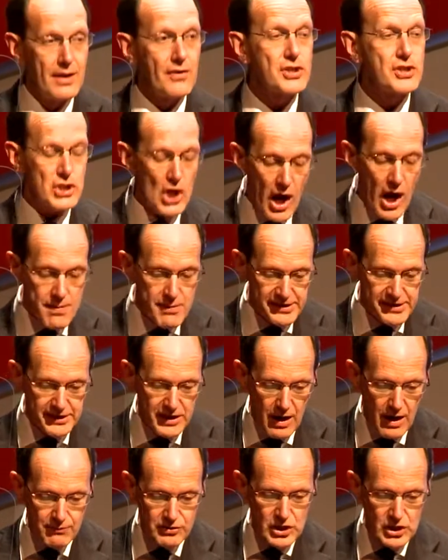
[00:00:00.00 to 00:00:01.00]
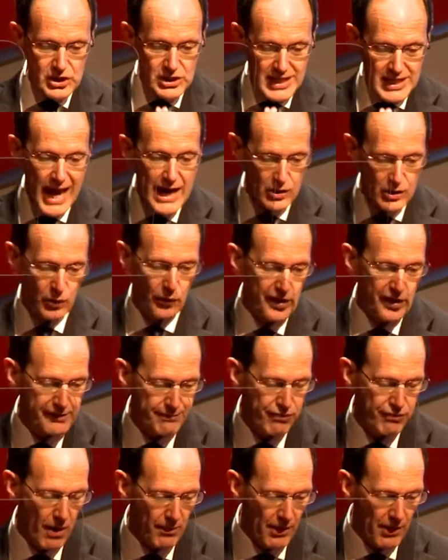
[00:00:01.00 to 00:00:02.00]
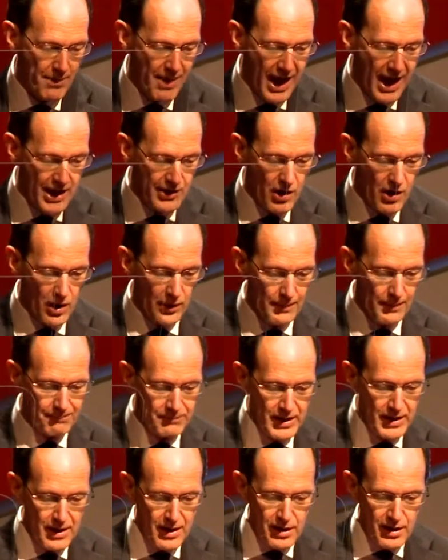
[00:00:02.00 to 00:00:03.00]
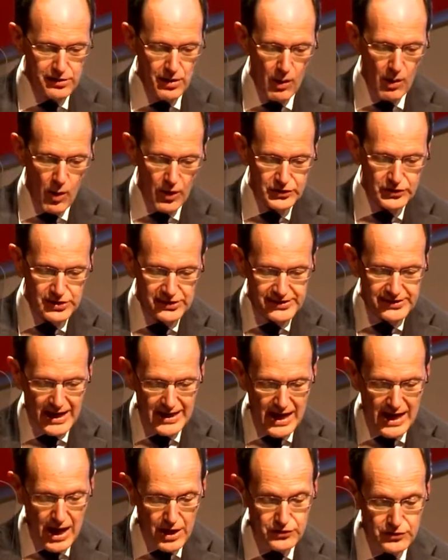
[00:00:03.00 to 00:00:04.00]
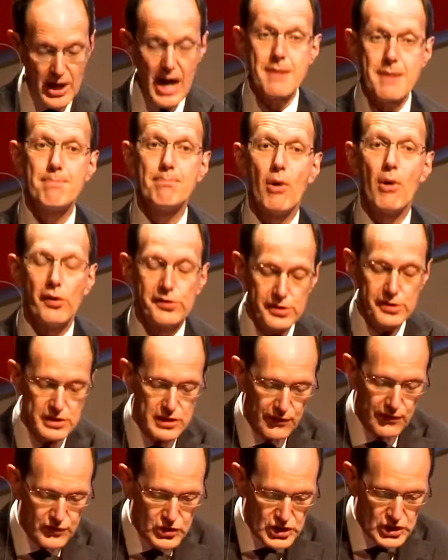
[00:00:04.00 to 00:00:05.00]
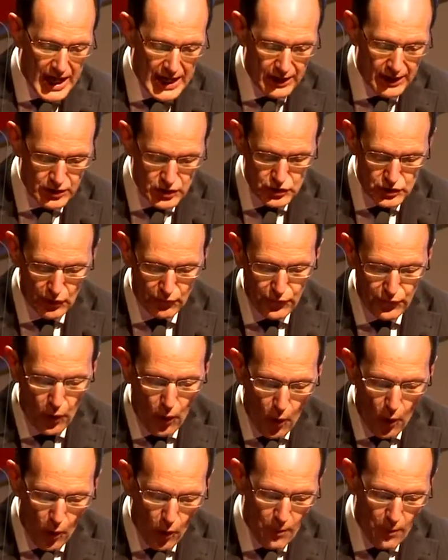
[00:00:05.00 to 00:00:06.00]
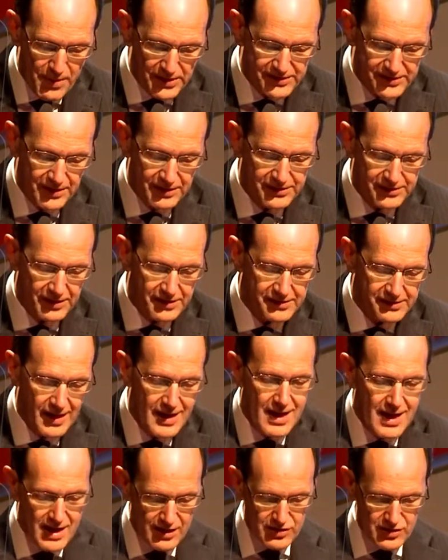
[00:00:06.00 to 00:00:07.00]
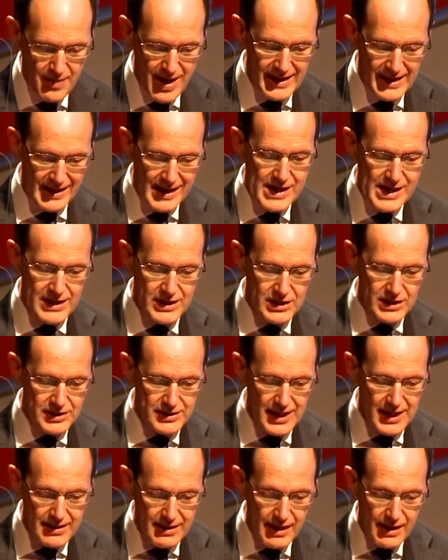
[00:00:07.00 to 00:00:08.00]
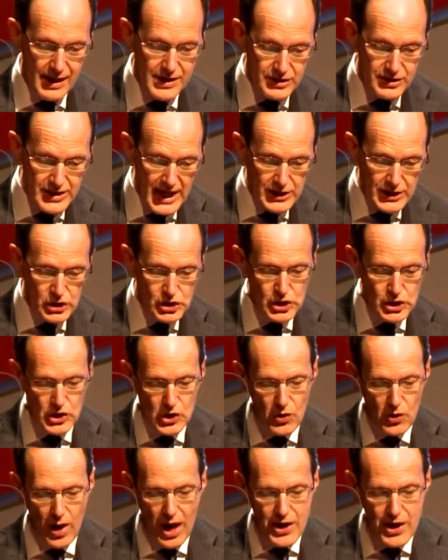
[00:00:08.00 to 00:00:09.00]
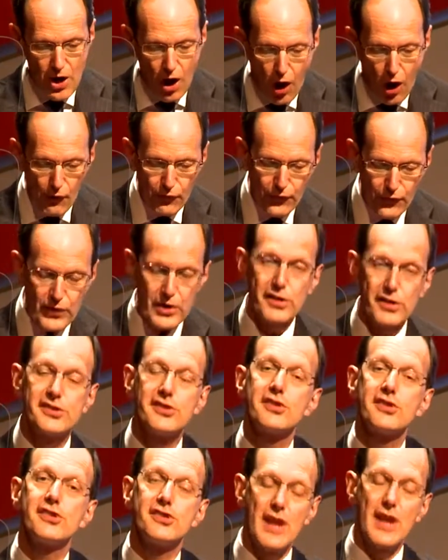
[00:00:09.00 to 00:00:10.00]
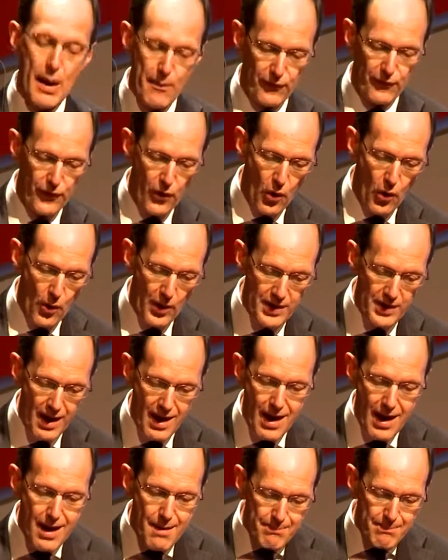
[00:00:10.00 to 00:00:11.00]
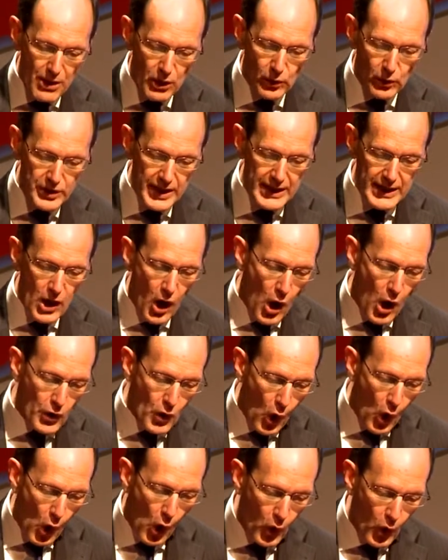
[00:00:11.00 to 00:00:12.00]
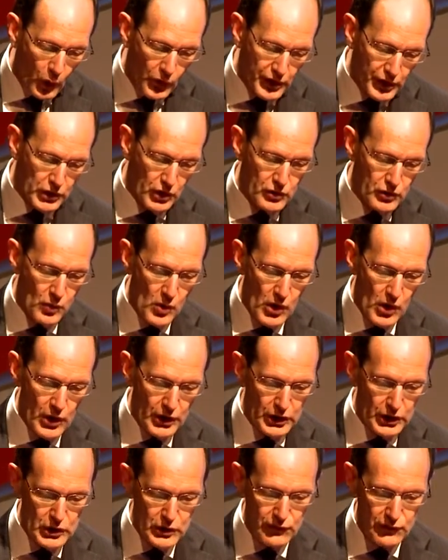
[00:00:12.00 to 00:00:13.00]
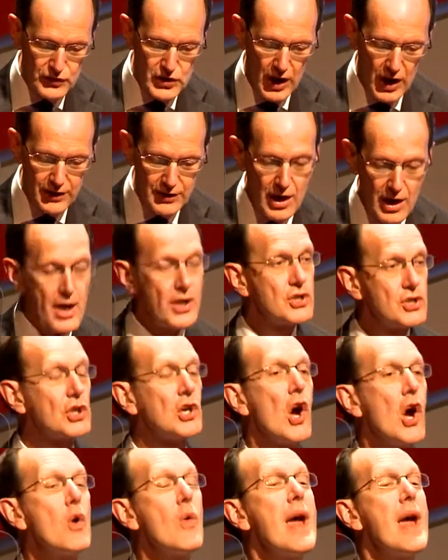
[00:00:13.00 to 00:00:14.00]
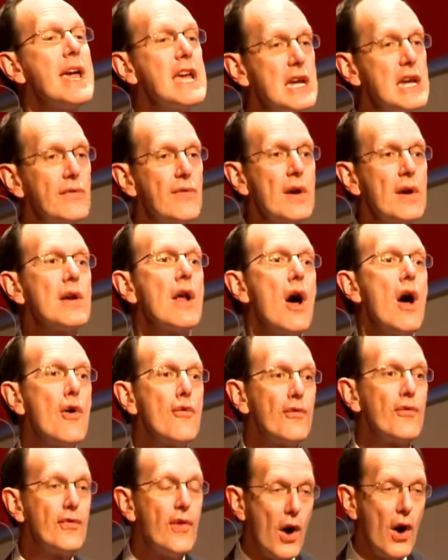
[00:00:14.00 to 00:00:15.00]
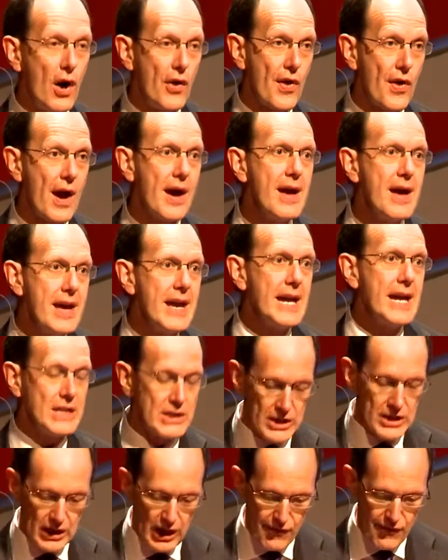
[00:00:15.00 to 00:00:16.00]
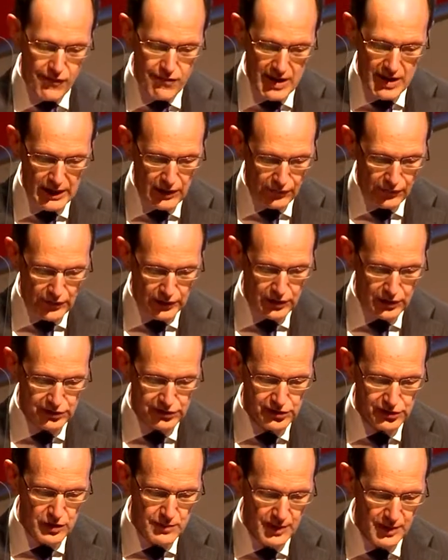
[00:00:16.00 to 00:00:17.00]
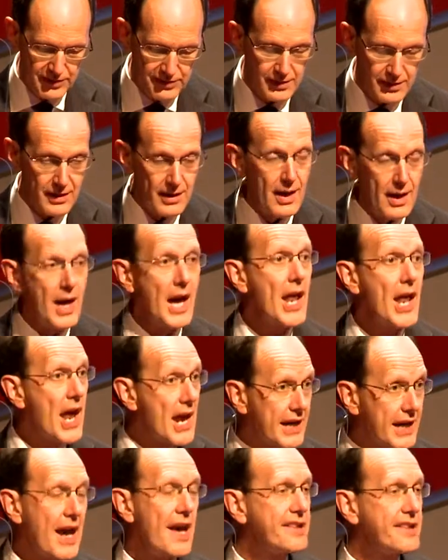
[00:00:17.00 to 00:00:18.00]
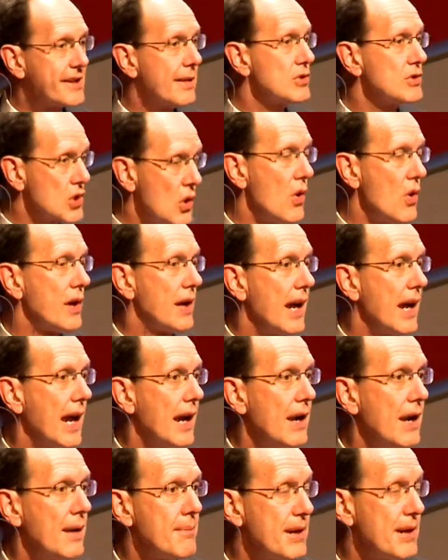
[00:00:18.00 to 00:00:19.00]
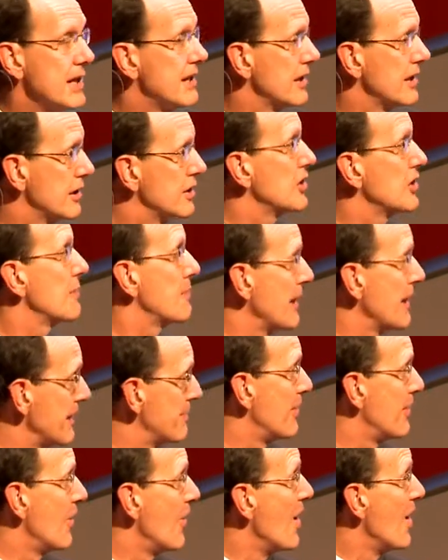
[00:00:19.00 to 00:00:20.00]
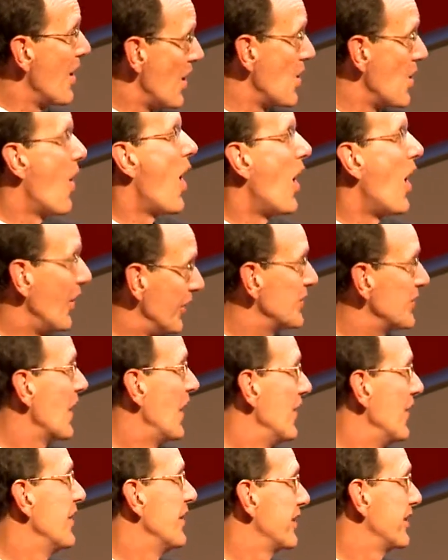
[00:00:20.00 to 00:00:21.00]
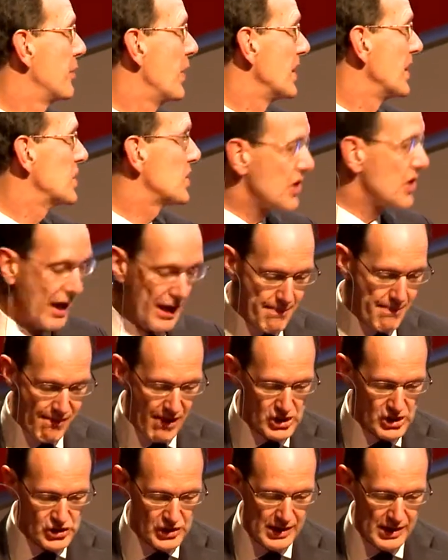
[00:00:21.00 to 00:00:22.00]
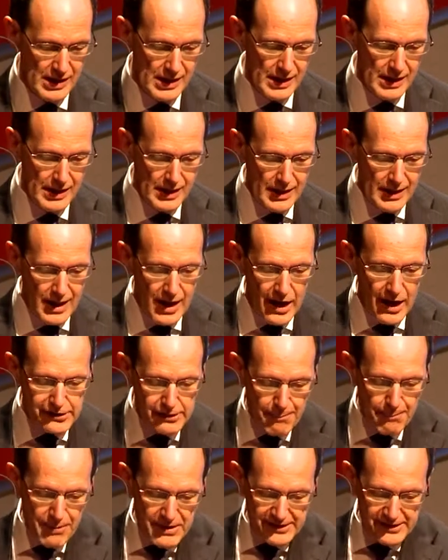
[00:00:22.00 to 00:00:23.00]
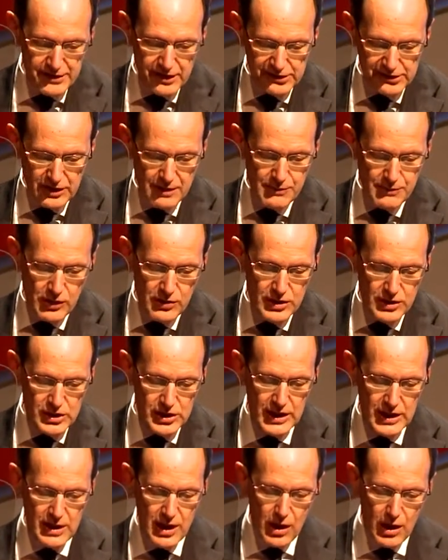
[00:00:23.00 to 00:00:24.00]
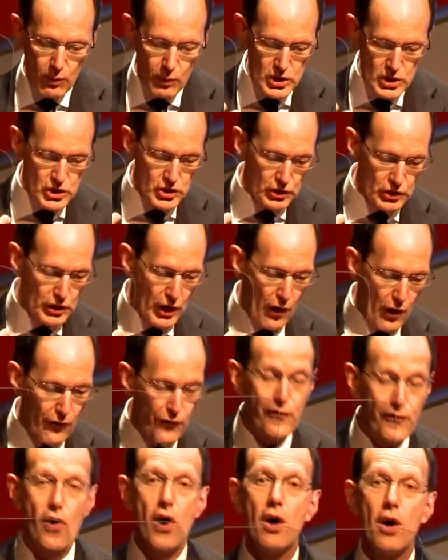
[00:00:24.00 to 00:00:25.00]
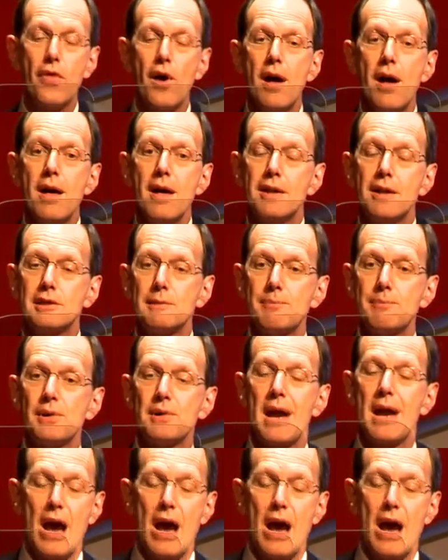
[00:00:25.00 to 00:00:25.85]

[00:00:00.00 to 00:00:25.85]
The time has come to tackle this problem head on. So I want to set out a positive challenge for all businesses to make an intentional and obvious step forward, building on all the good work you've done to go even further in delivering for consumers. And I guess I'm talking, Peter, to the people who aren't at this witch celebration. As a business community, we should go further to put